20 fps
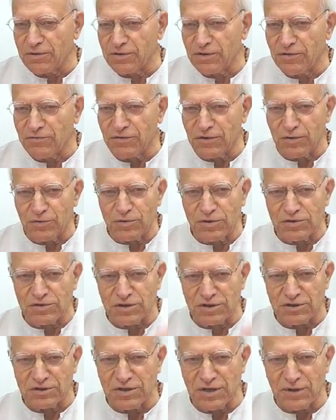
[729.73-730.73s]
giving you
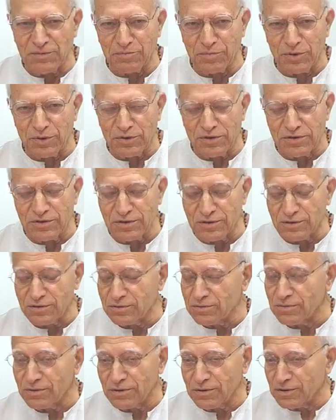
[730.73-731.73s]
this example. This
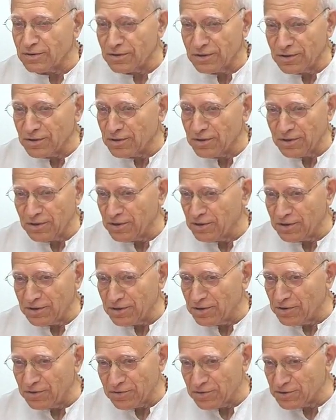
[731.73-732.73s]
is
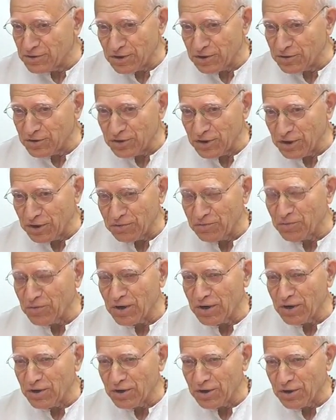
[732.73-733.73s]
an interesting thing.
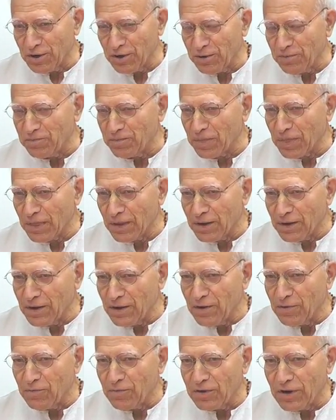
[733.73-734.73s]

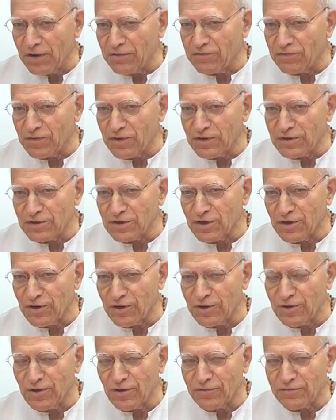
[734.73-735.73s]
When I first
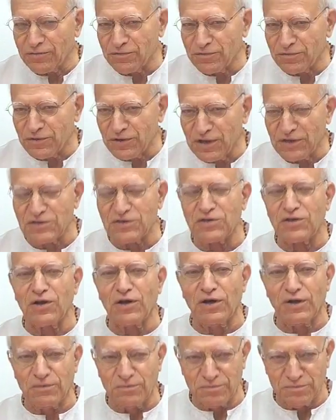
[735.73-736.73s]
heard of
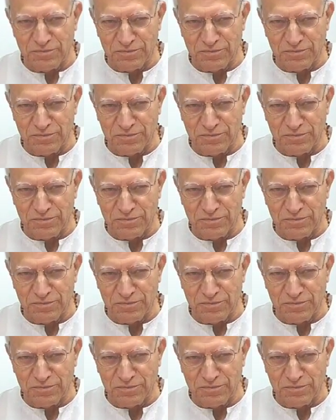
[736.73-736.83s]
Tesla,